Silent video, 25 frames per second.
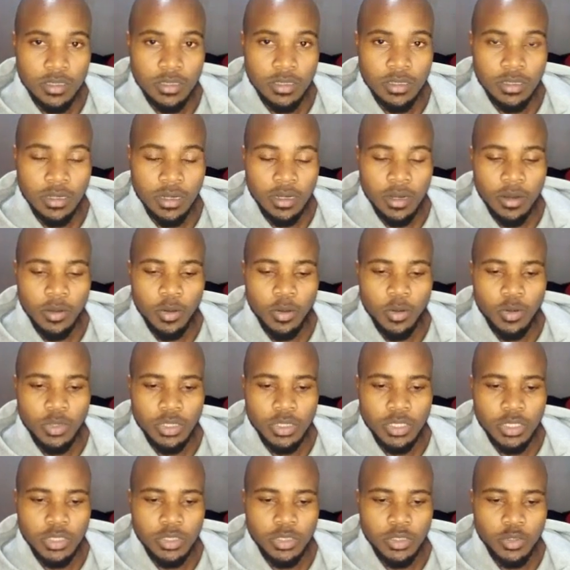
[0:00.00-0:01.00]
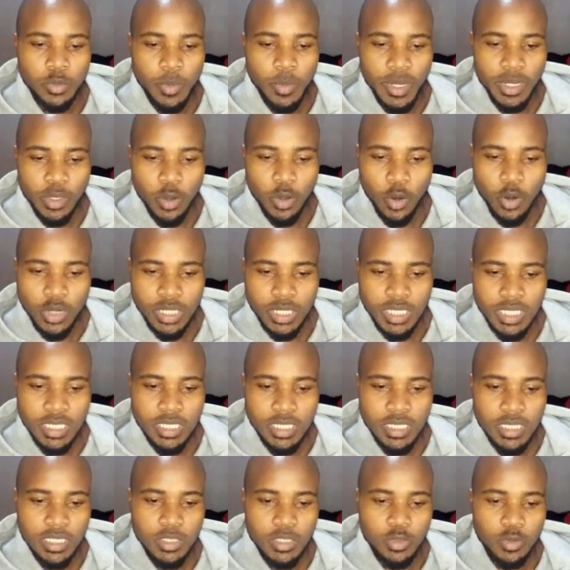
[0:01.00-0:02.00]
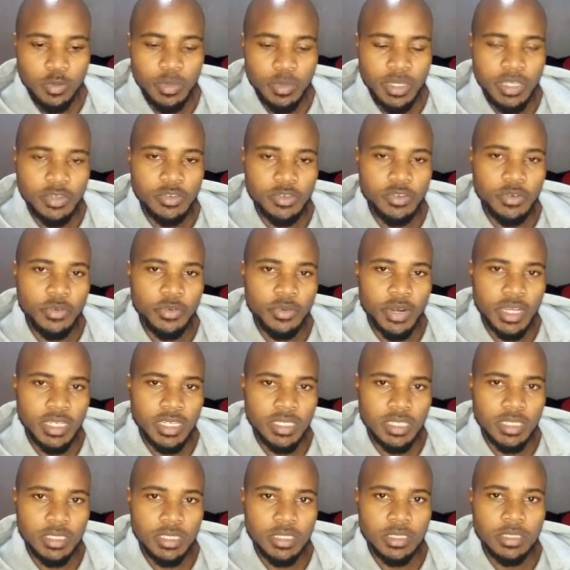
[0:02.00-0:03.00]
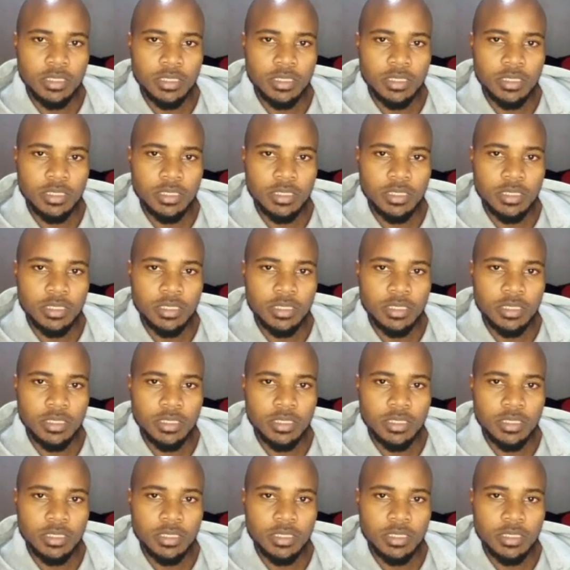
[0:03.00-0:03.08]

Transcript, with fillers: uh, old domain content they will be directed